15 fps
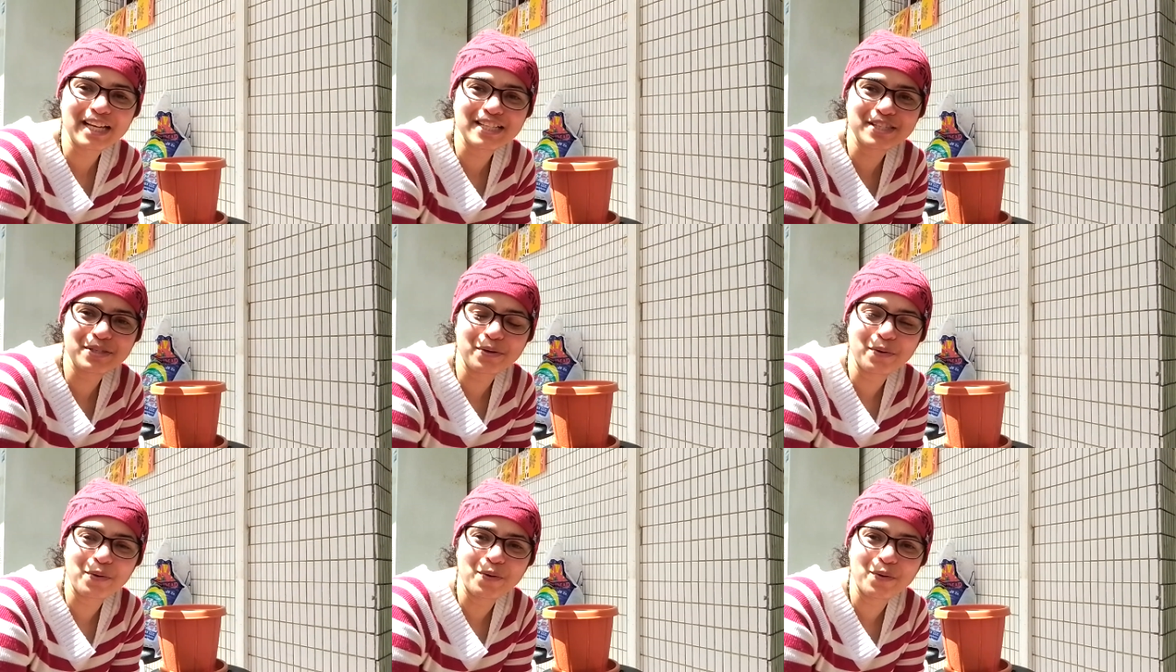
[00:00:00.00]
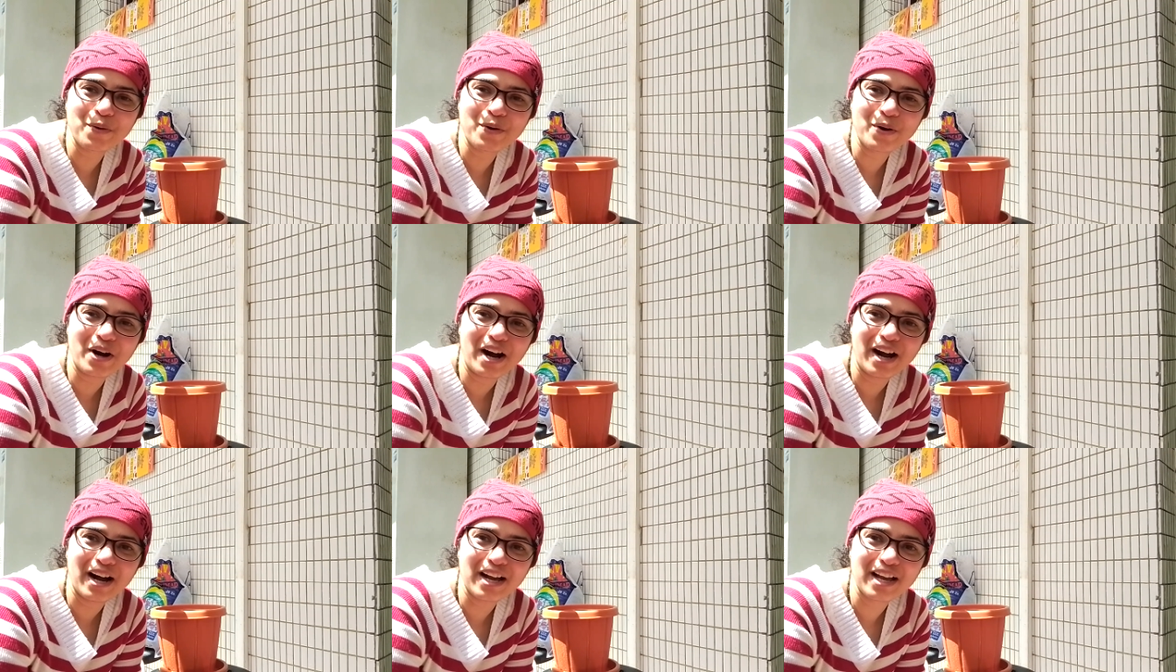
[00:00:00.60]
So,
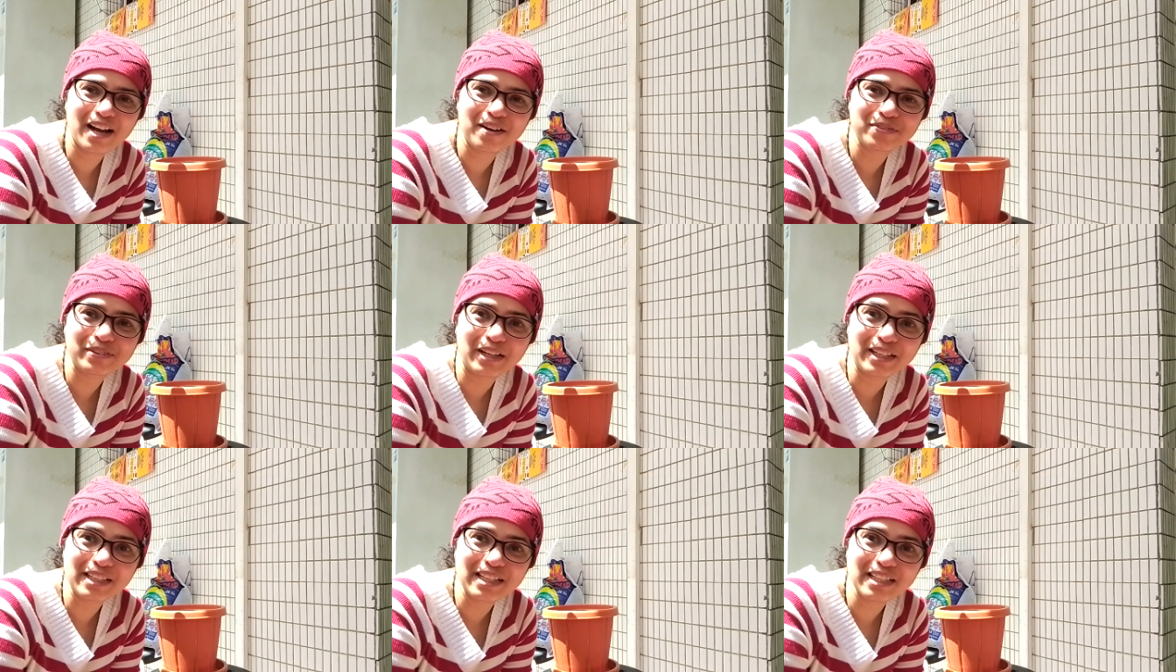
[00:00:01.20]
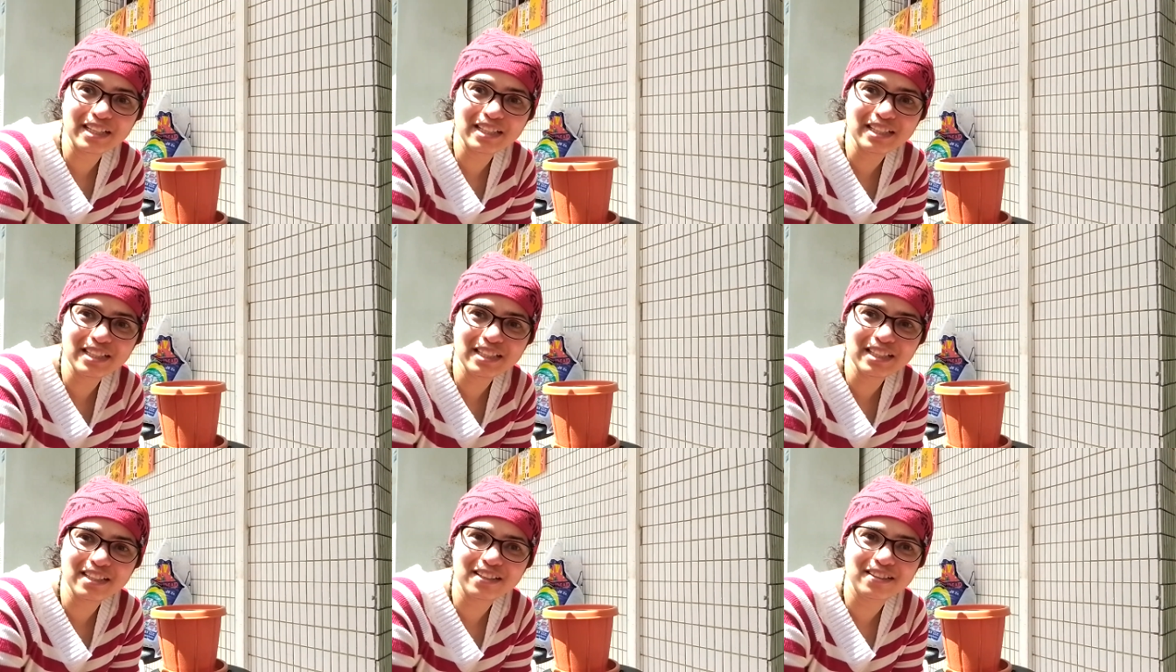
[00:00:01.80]
I have
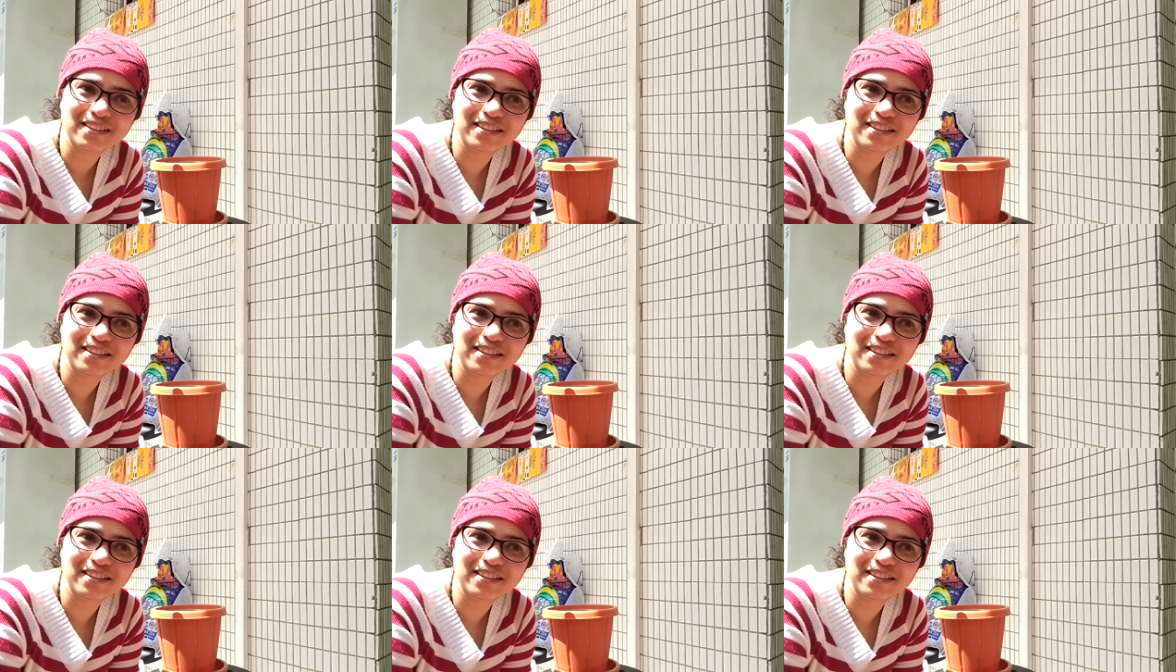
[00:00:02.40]
finally